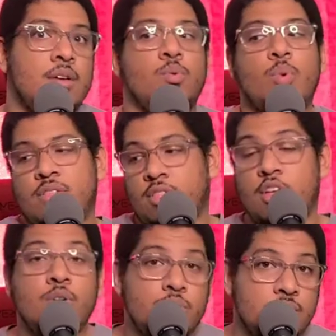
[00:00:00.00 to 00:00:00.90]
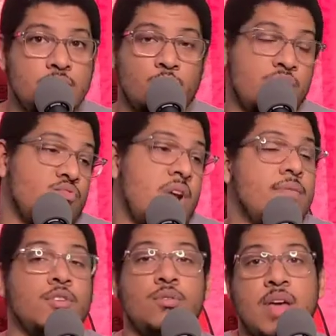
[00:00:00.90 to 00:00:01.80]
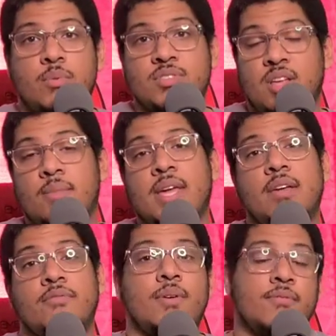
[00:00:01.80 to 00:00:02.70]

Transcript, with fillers: with loans, with revenue that was coming in from,